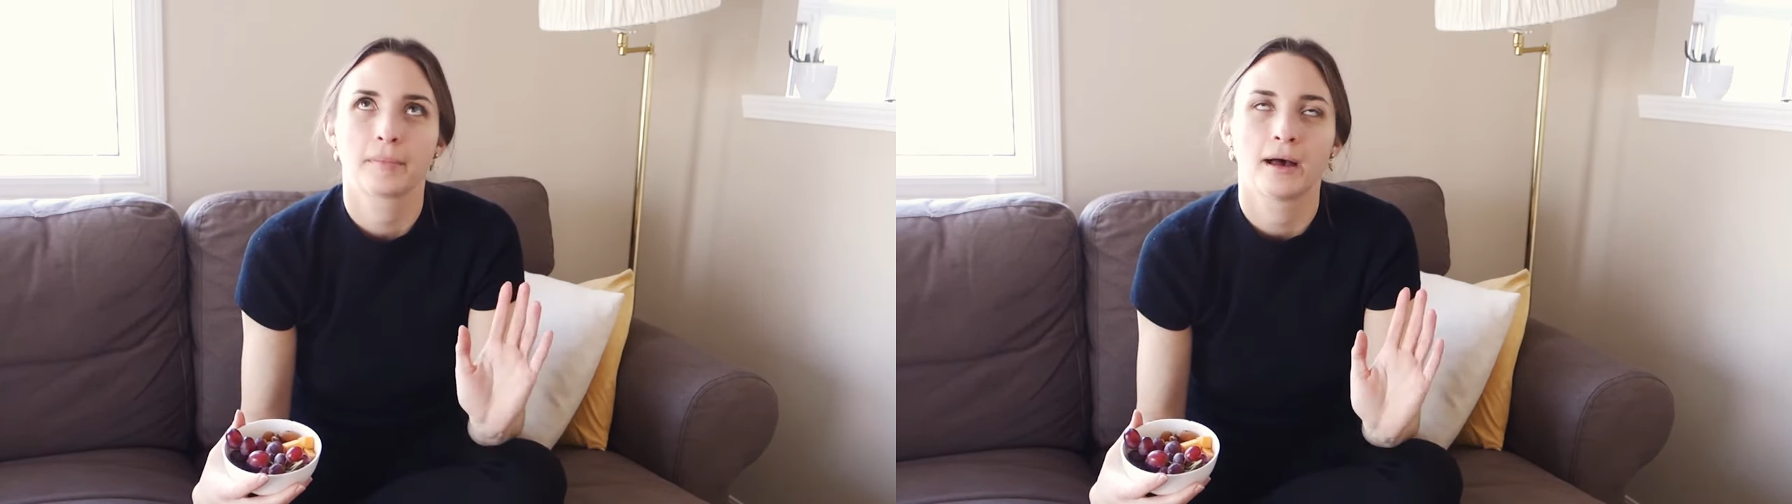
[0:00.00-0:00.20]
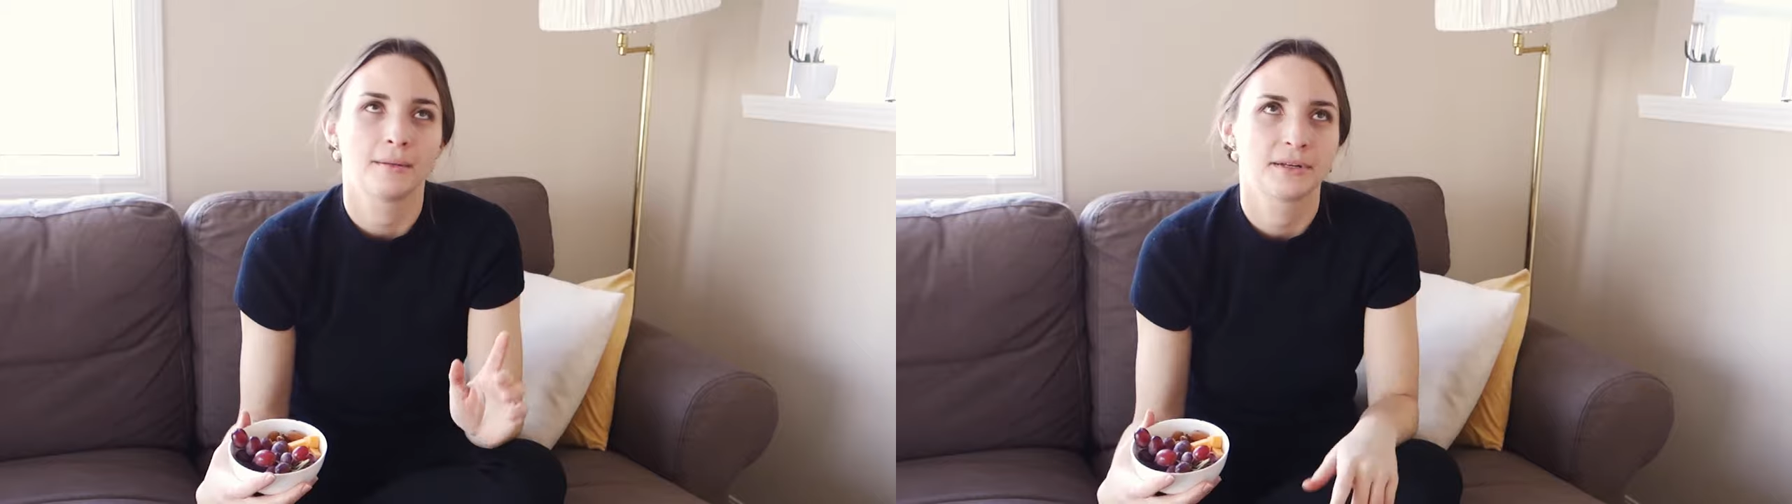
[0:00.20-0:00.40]

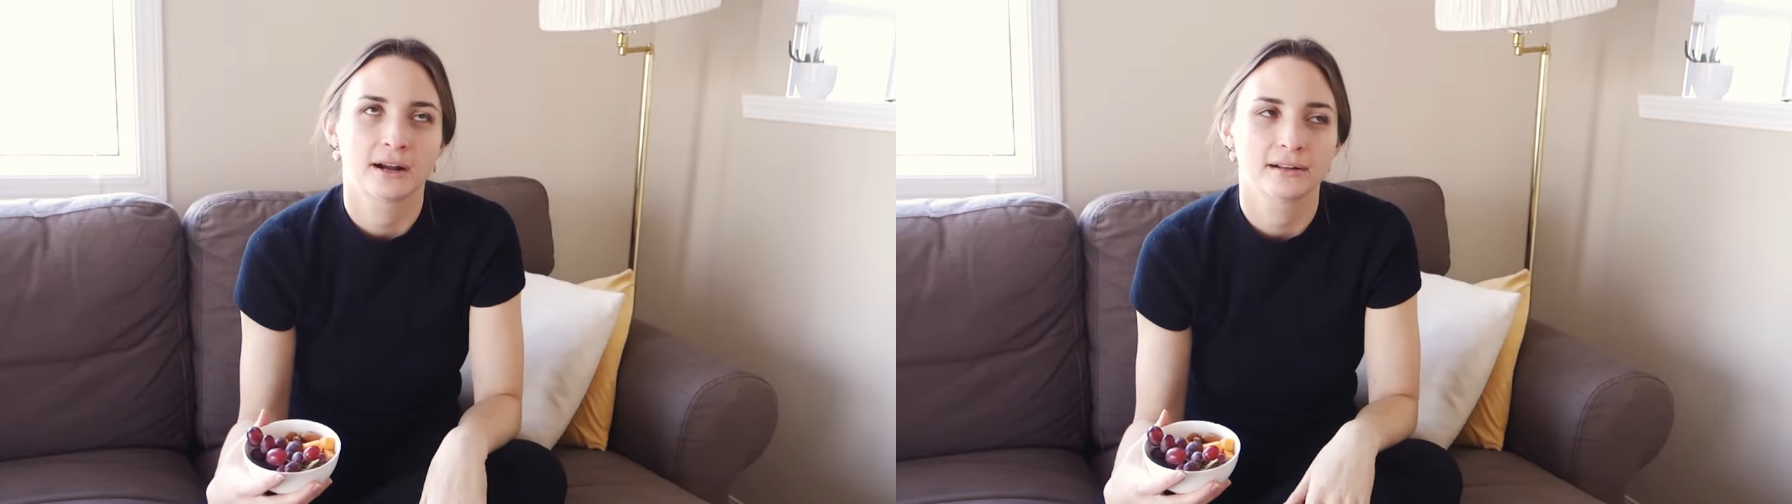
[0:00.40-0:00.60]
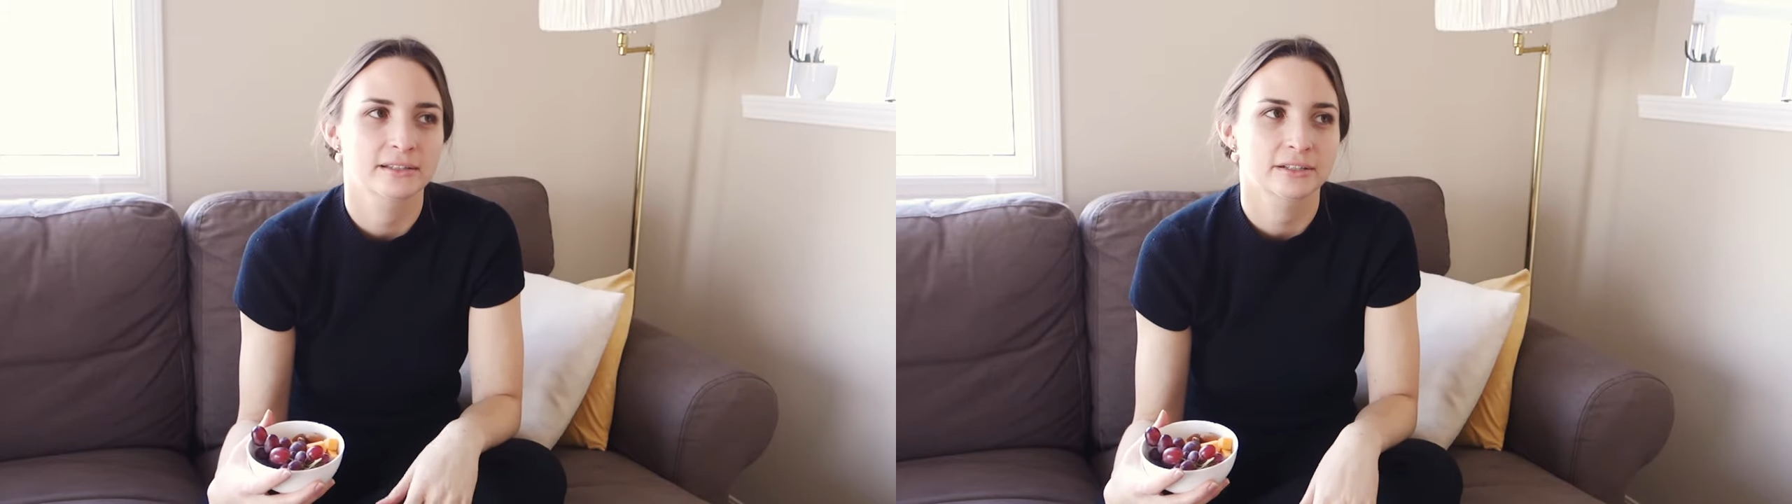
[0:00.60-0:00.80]

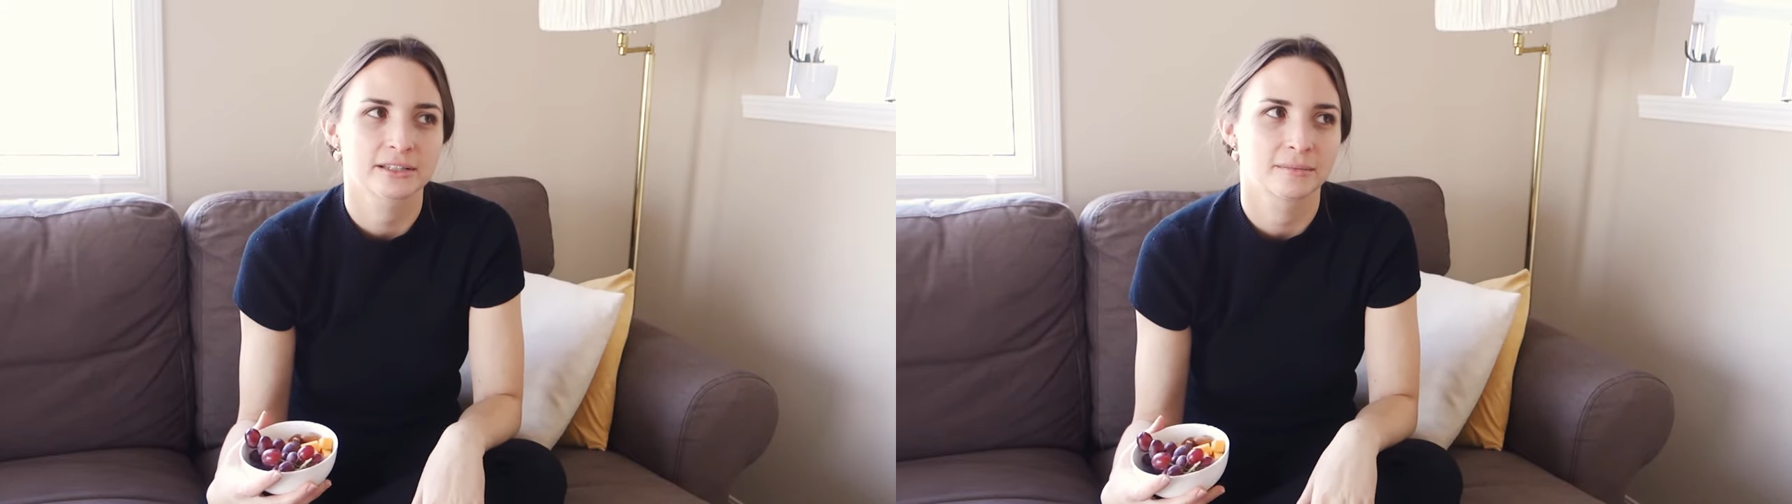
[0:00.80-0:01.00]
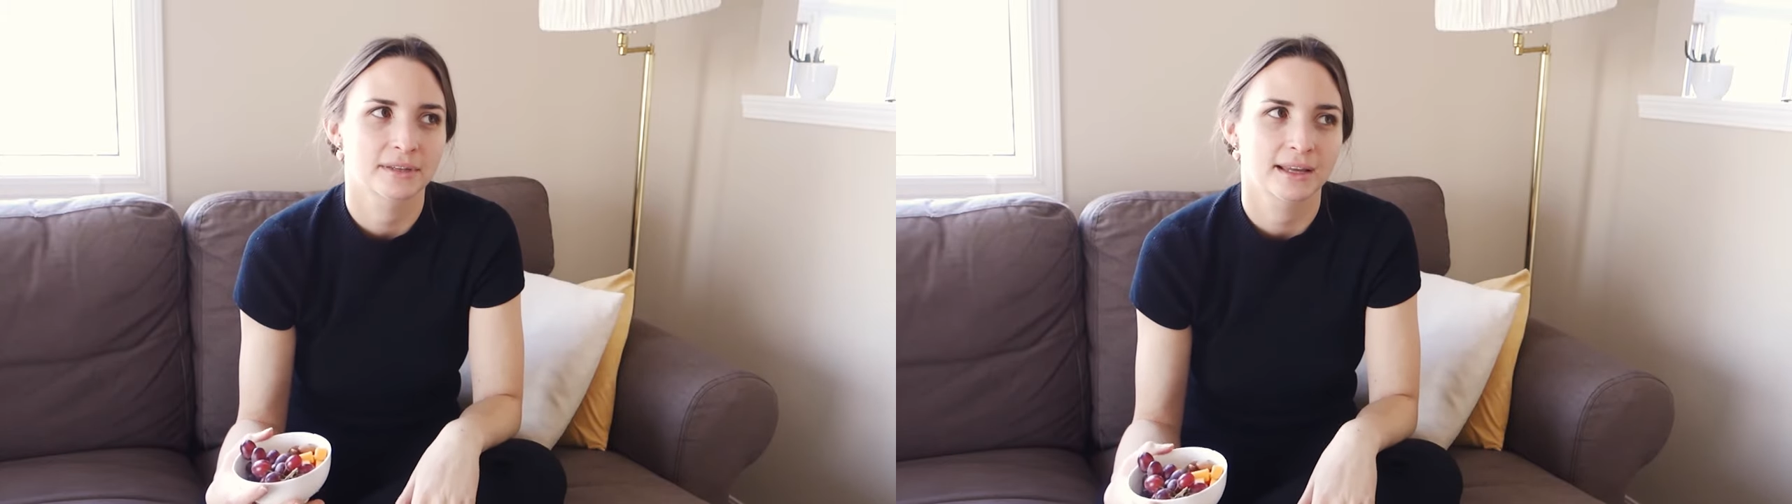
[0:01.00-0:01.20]
Pop-Tarts or
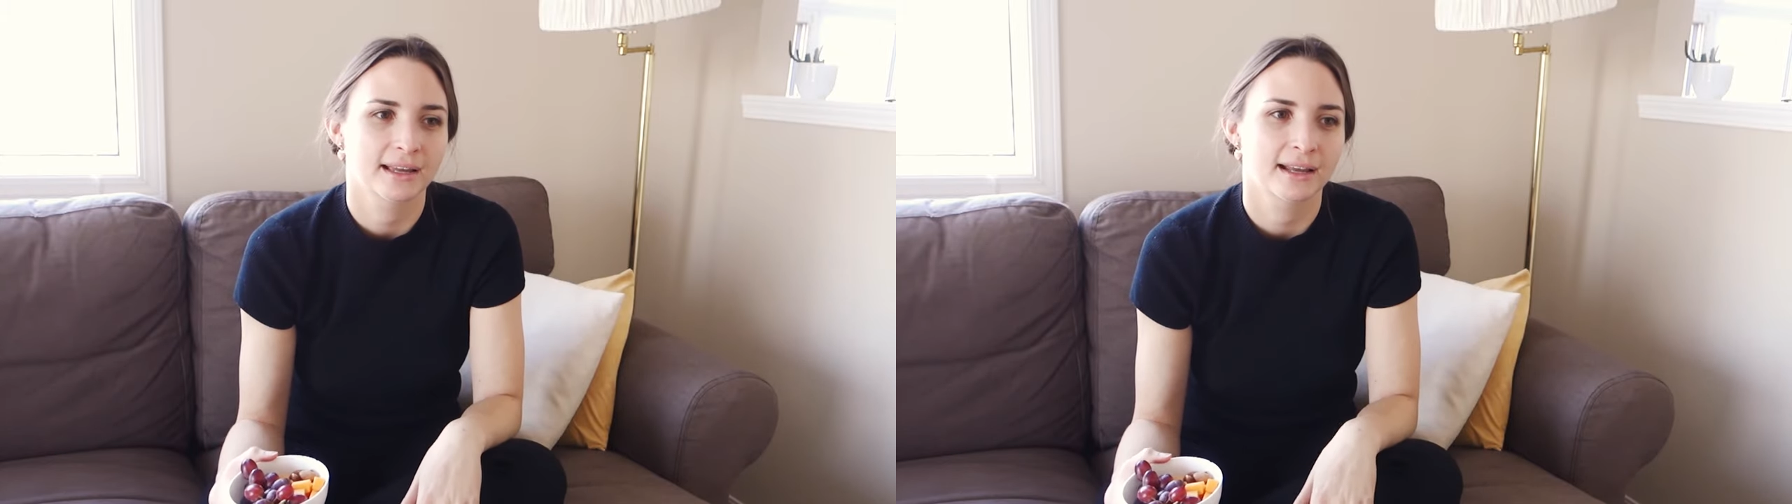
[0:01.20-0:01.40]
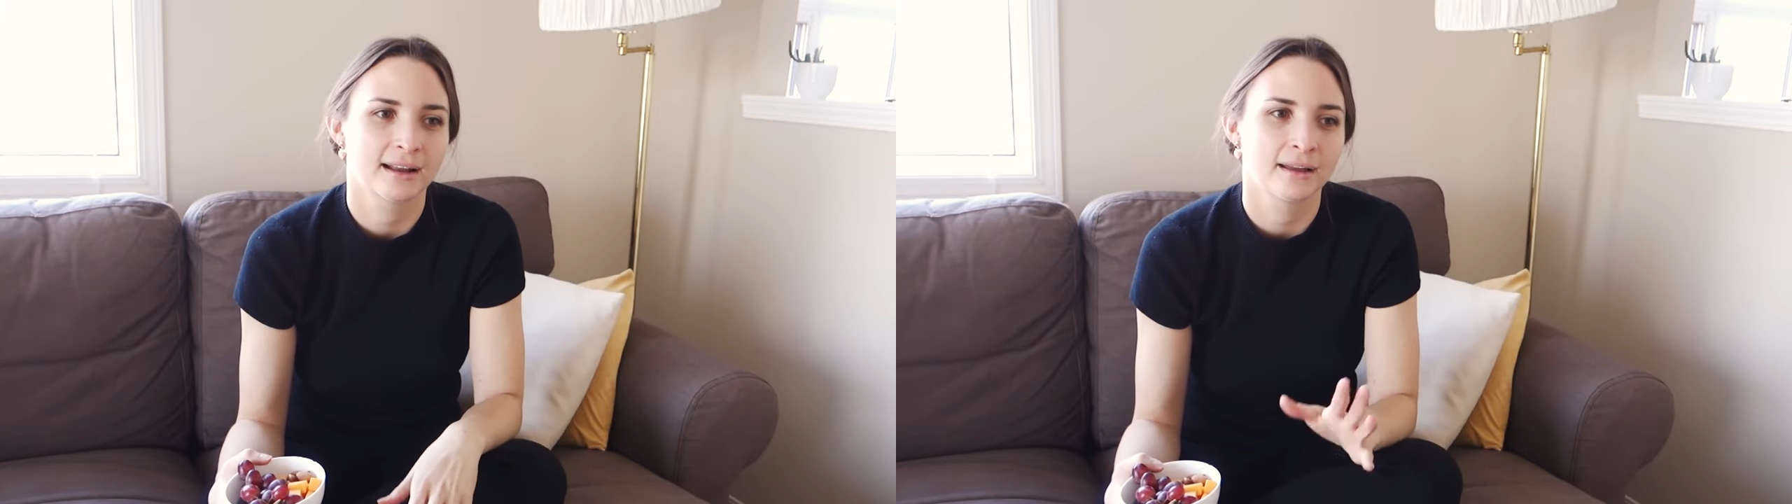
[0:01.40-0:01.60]

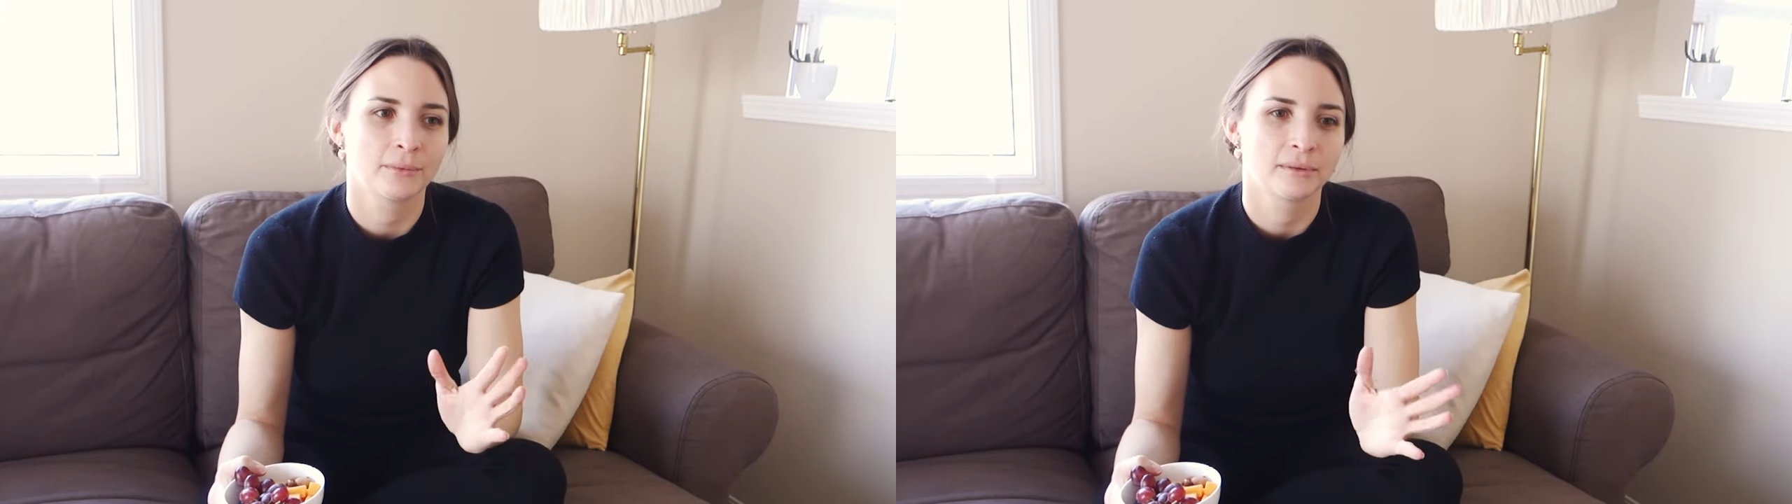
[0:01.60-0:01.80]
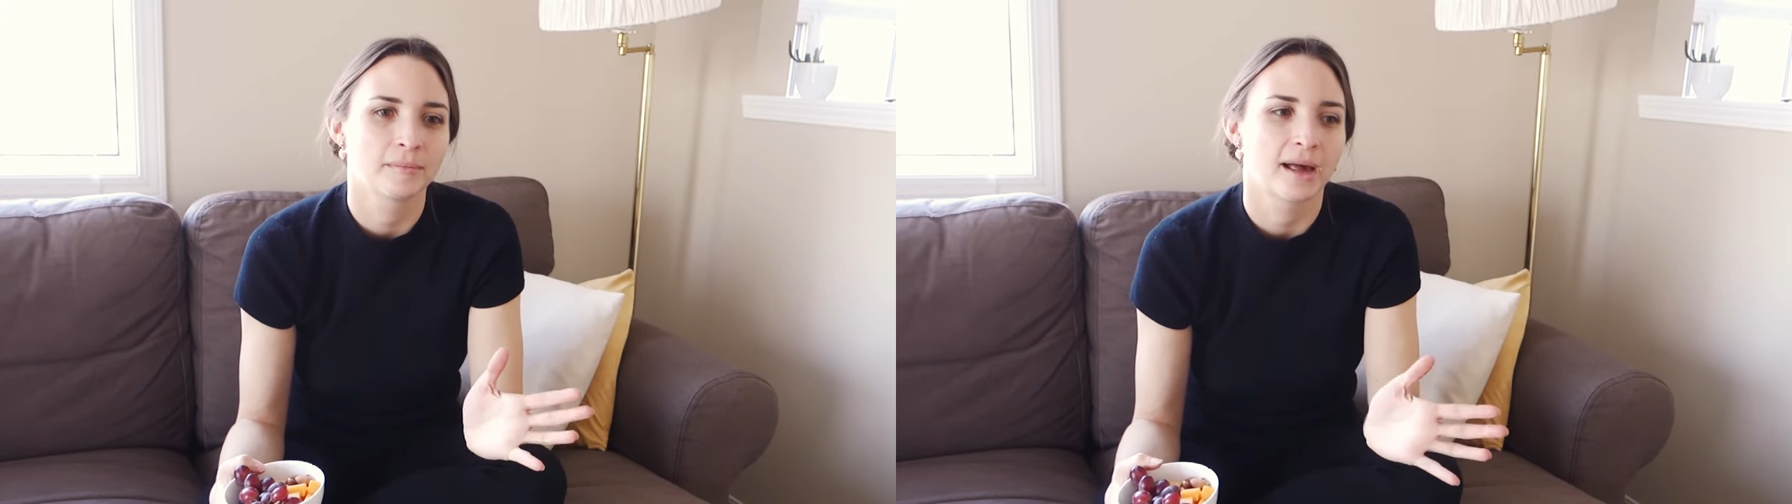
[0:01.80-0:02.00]
something and I will